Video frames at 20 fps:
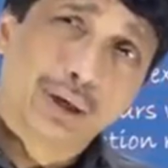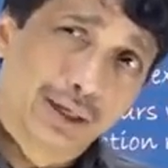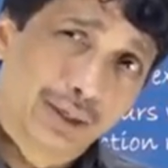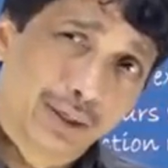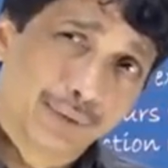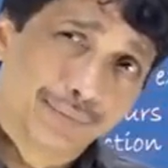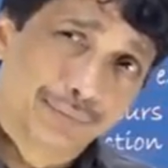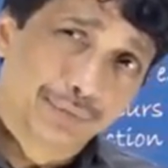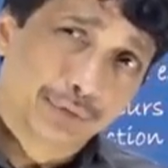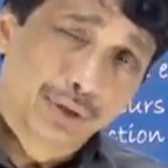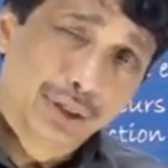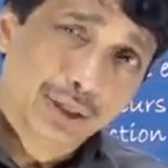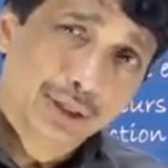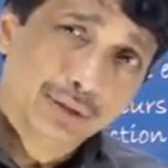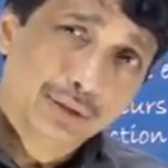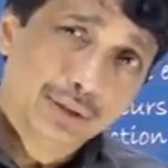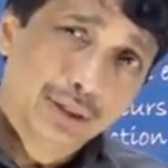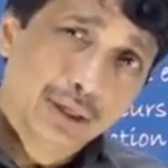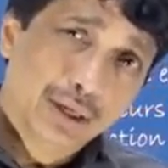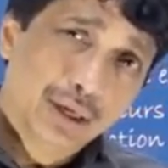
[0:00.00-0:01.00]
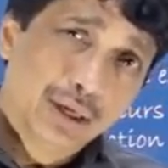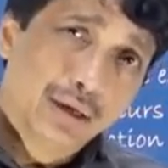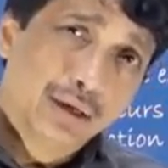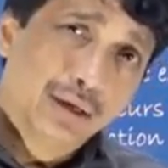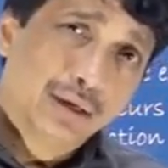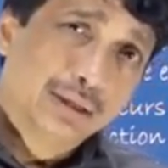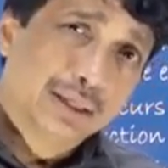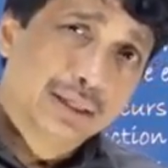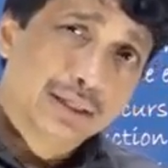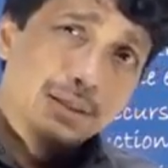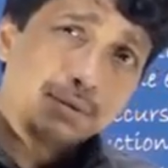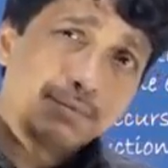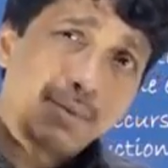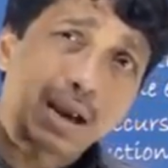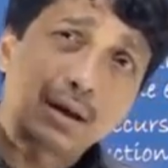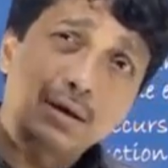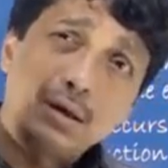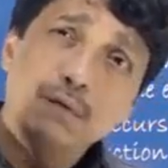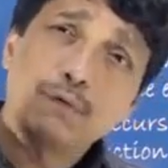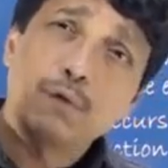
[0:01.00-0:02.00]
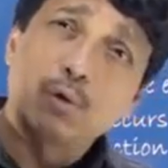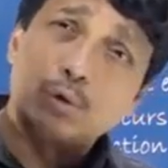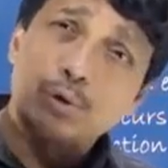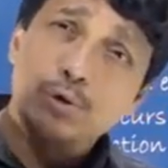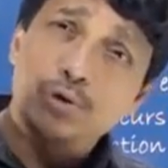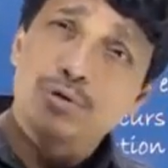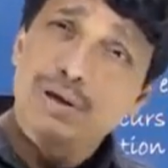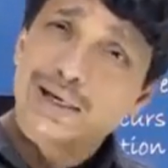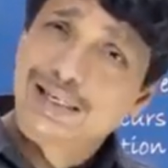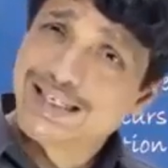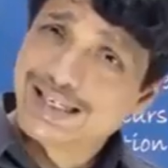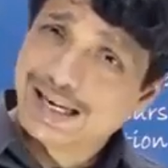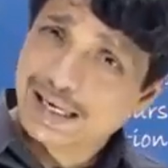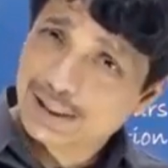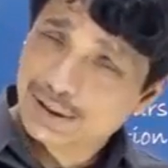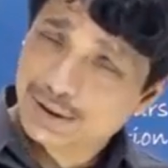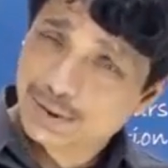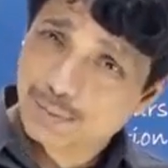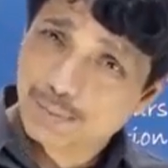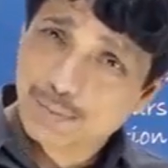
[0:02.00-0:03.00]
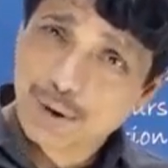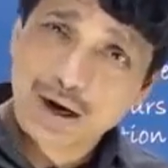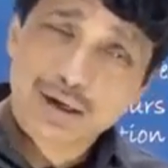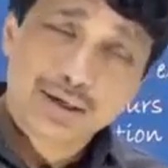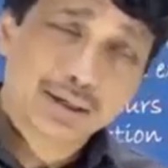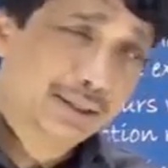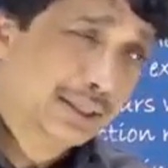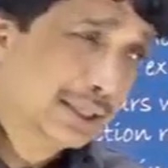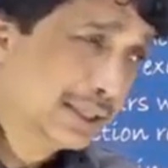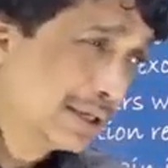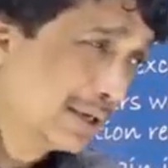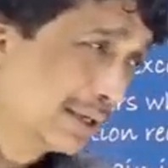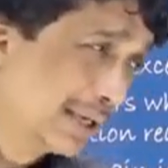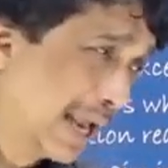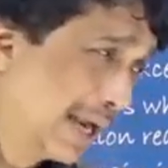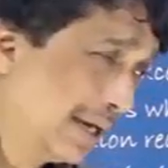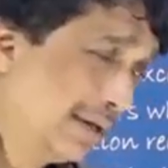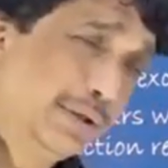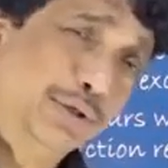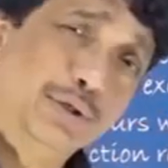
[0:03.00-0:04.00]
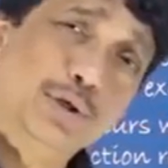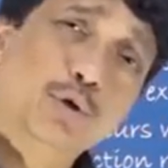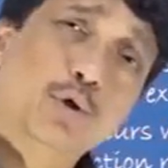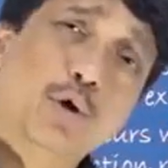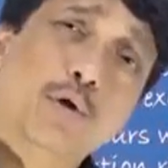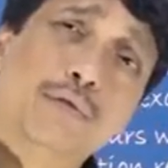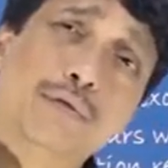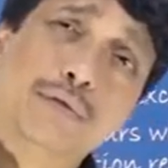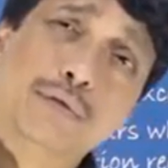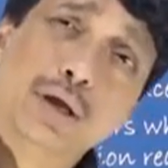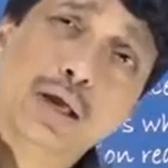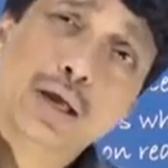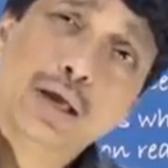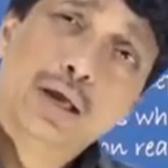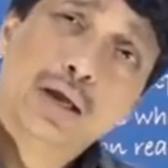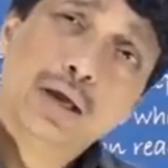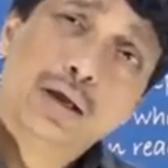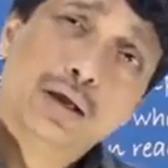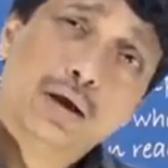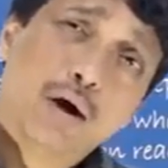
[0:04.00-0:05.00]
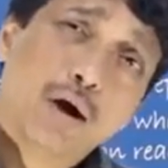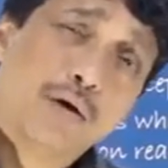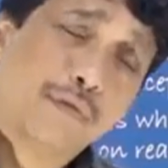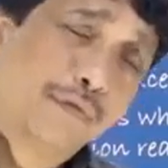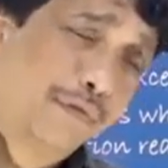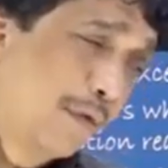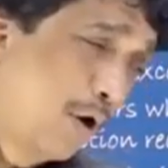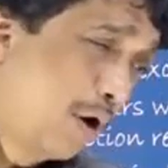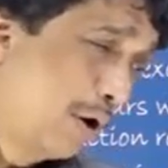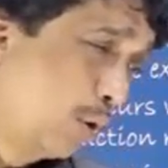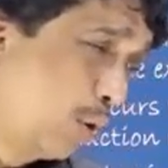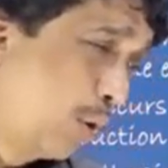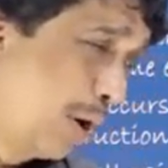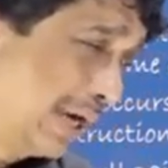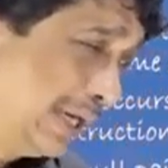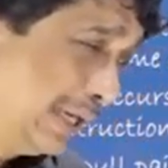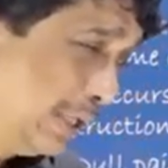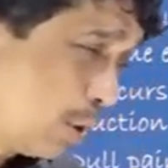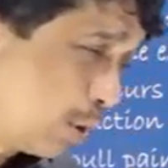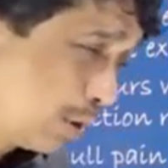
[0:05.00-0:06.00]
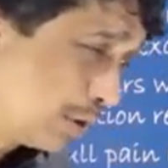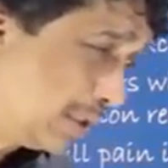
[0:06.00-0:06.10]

quickly. Okay, this is the macular photo stress test, but this is a characteristic of OID,